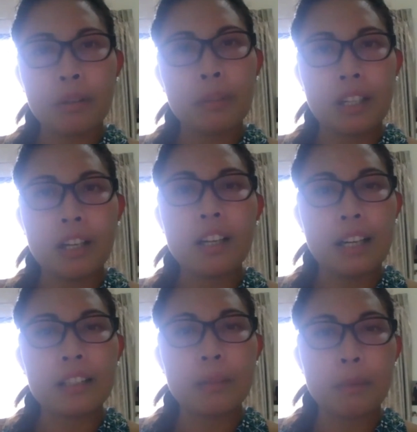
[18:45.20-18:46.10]
where we
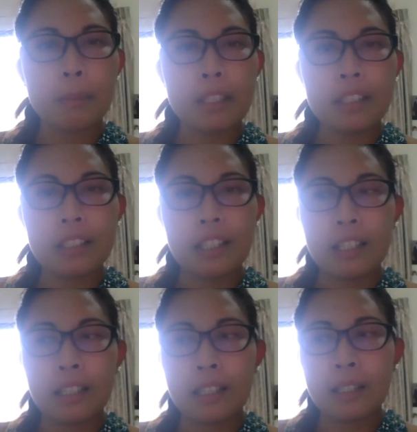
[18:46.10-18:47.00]
are at the moment.
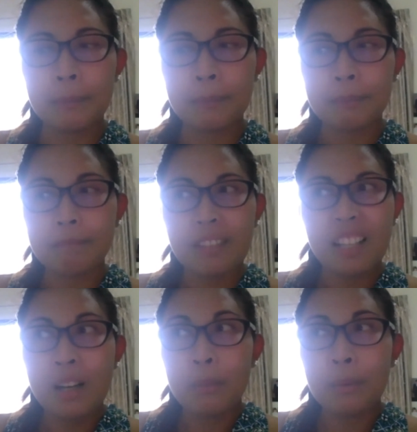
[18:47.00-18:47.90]

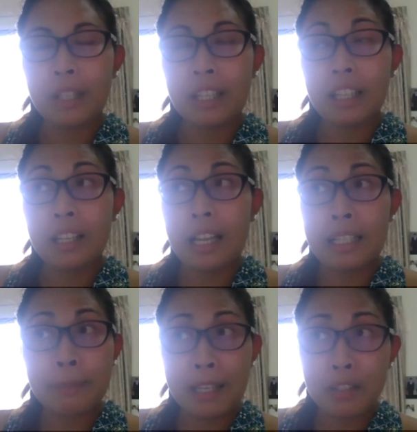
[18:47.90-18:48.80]
We
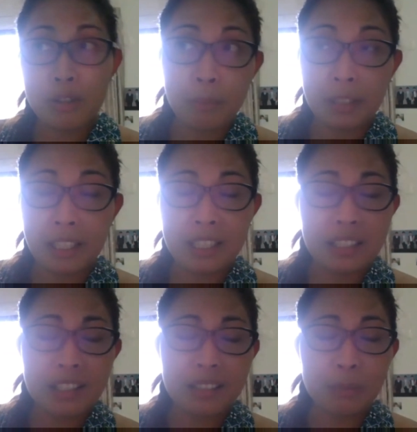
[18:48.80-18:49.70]
expansion
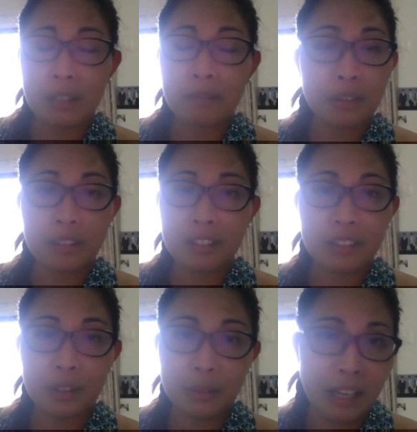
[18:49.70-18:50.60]
plans, we
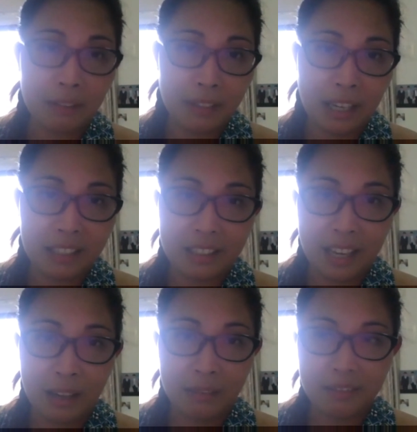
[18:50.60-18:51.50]
don't have that
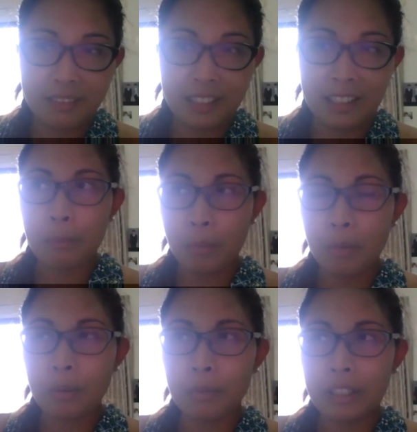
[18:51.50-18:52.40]
now. We're
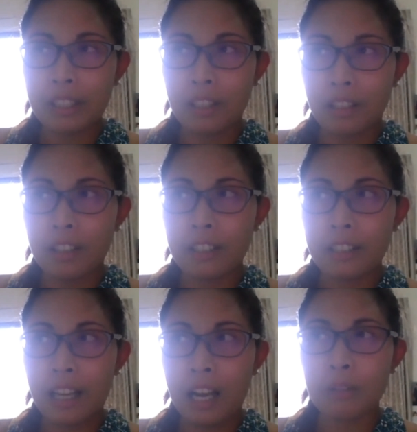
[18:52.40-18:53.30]
more really
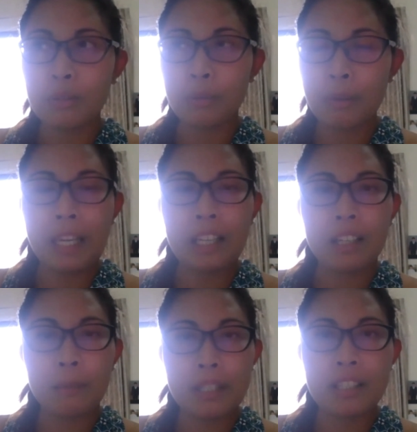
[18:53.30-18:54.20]
on how do we
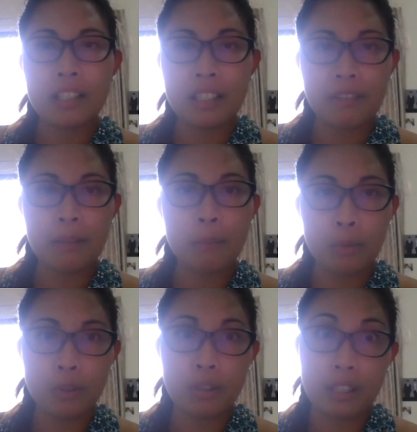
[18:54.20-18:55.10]
make our business even
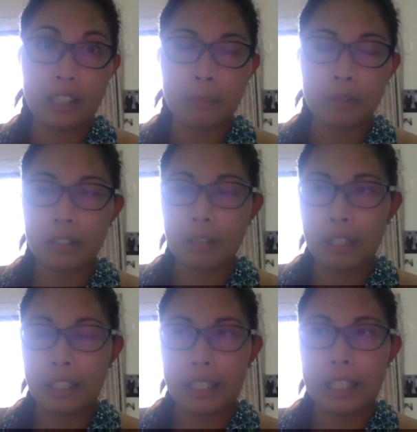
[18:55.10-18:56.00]
more sustainable
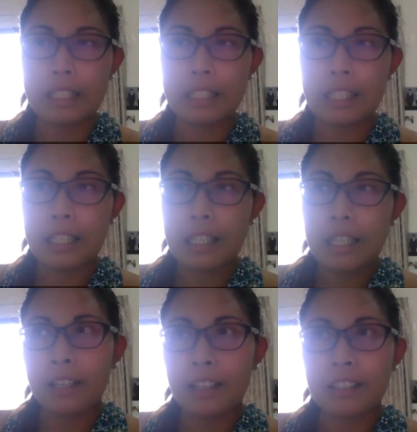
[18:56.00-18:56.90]
than what it is,
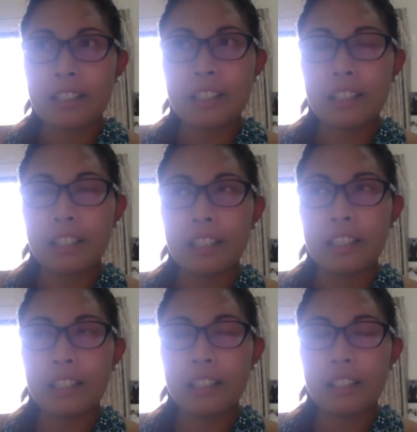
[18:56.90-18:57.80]
and
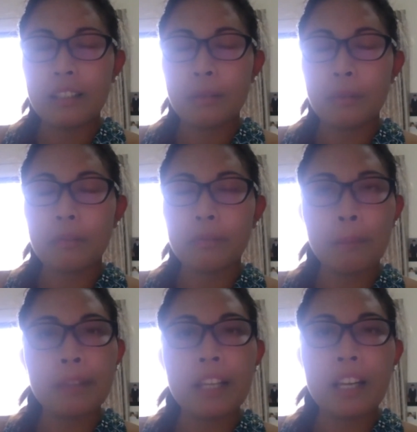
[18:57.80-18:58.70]
honestly
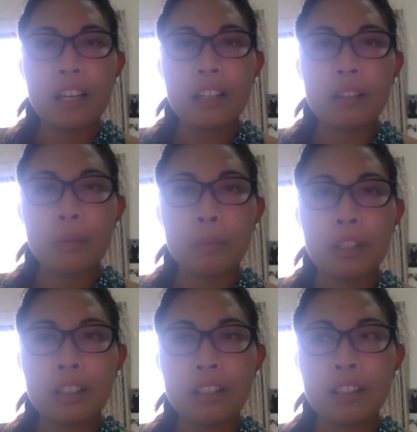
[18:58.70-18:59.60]
from there
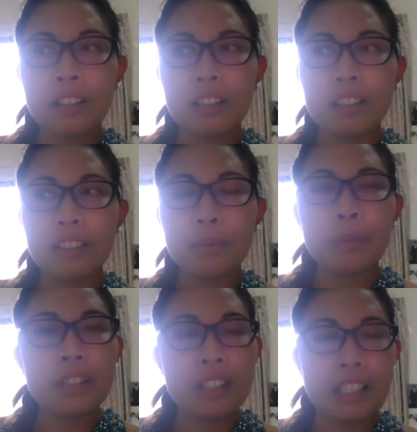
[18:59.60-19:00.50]
we'll
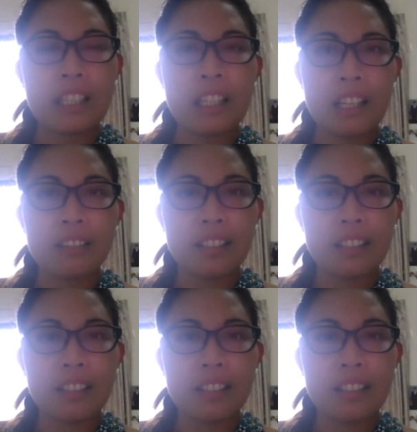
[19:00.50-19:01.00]
see